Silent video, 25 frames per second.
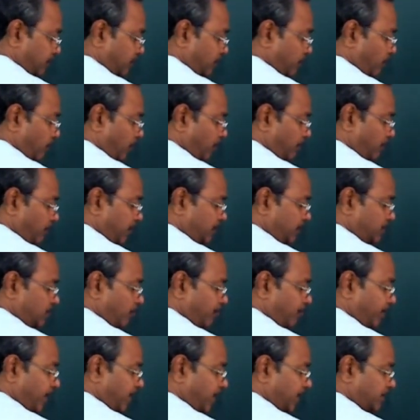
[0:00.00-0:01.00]
1 plus
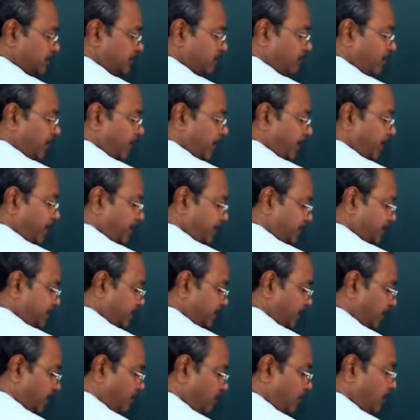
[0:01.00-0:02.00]
omega square is
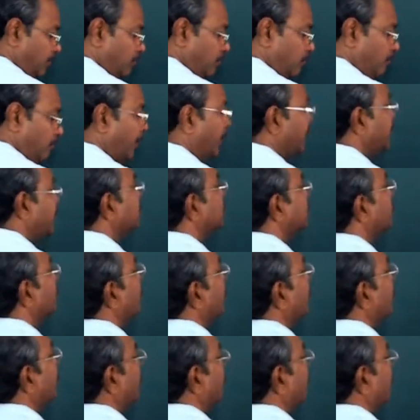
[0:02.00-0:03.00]
equal to minus
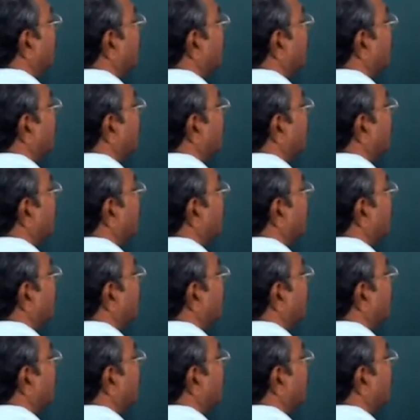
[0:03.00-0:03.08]
omega.